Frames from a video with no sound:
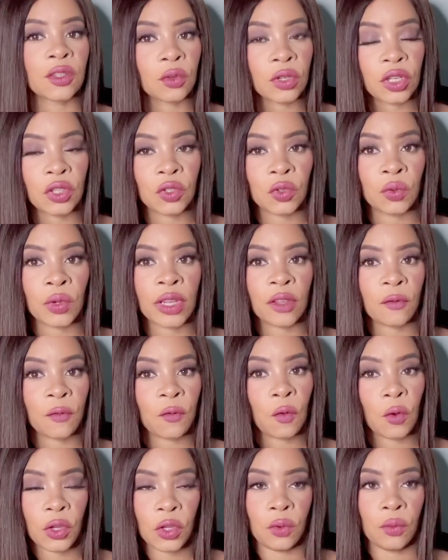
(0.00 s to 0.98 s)
to do it
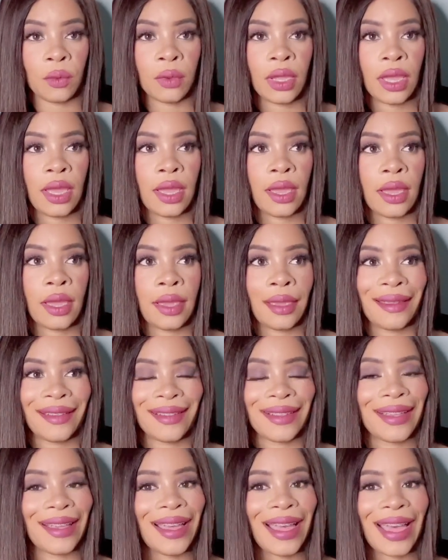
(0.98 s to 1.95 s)
for you.
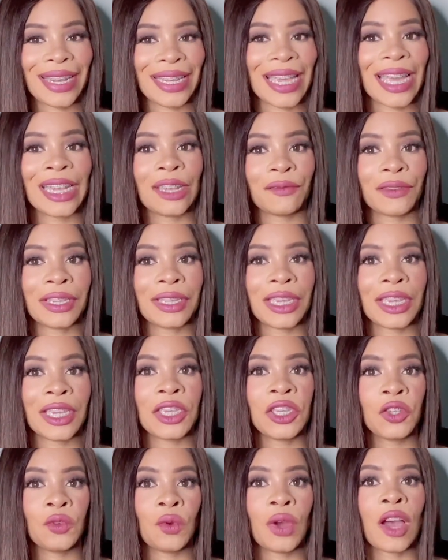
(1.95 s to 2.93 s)
At the end of the day,
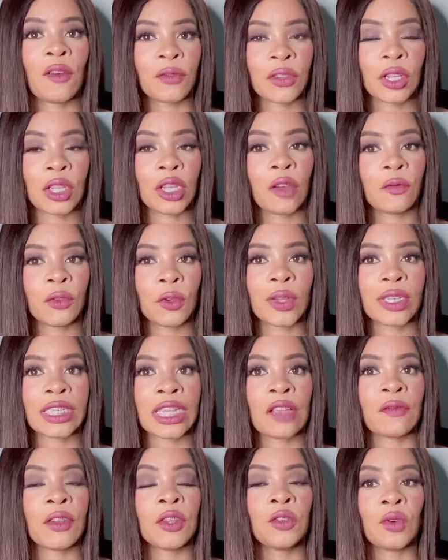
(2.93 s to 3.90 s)
you have to love
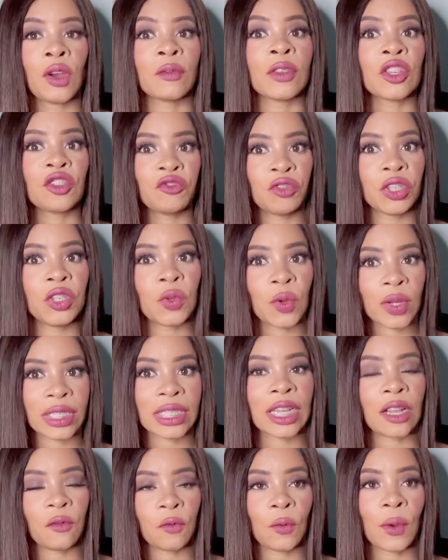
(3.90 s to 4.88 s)
yourself and you have to treat
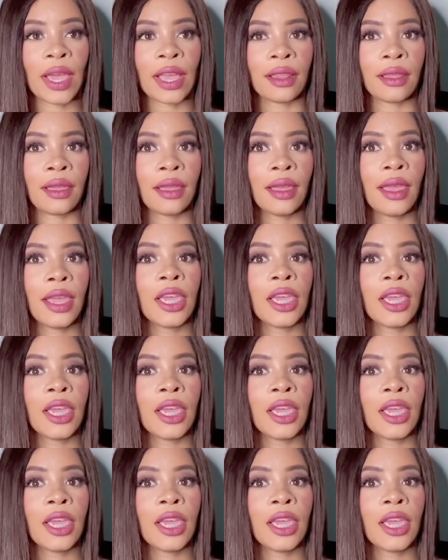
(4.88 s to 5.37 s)
yourself well.